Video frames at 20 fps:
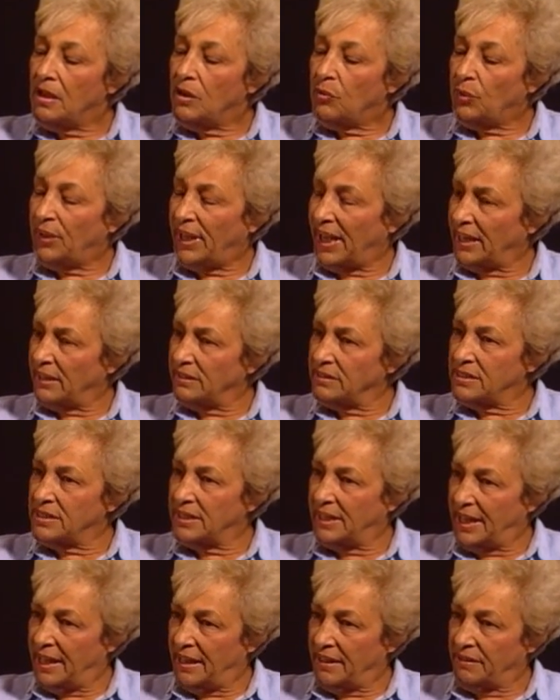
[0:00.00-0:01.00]
We huddled
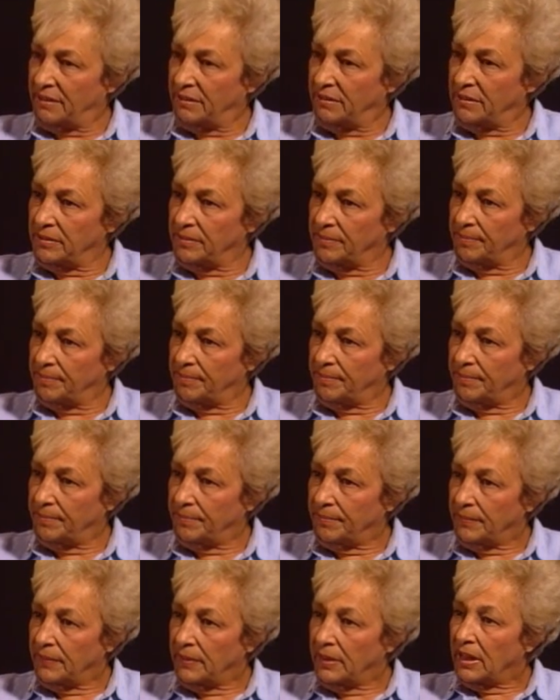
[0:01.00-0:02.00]
together
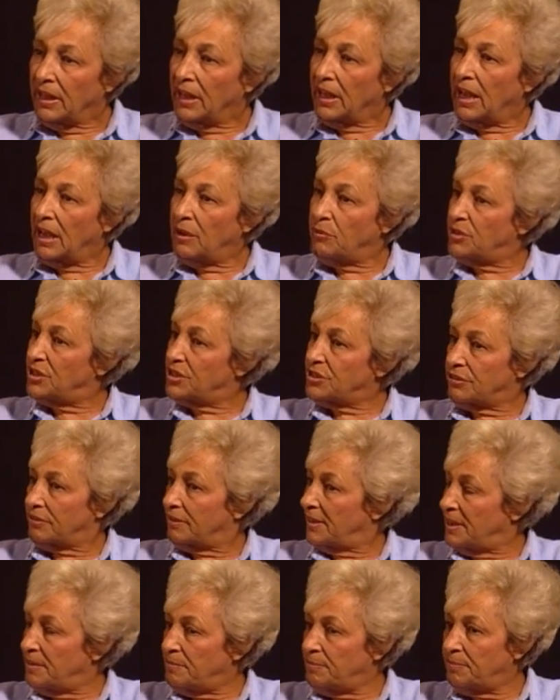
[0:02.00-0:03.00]
and we
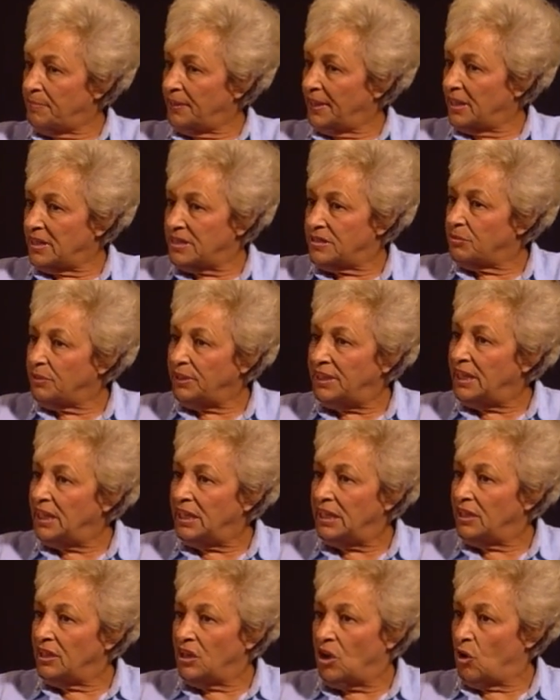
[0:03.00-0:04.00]
screamed because we
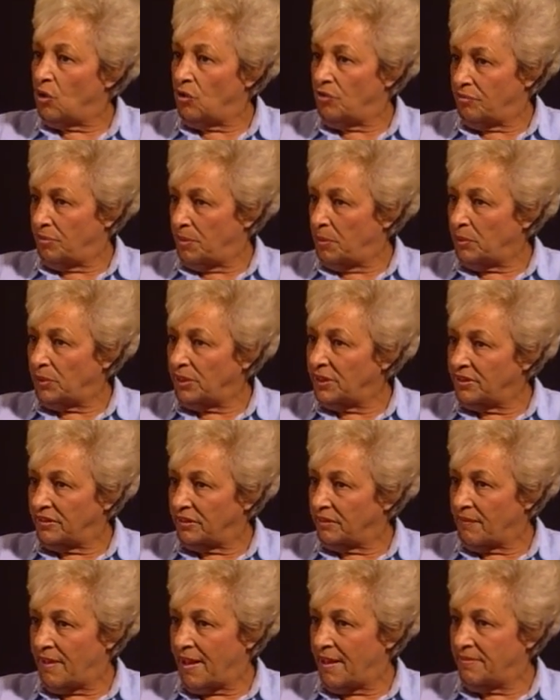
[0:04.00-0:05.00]
didn't know if we would
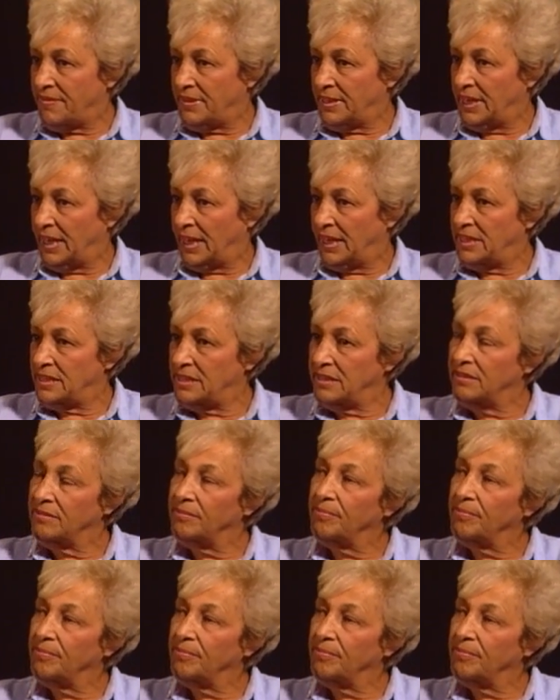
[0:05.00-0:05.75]
survive the night.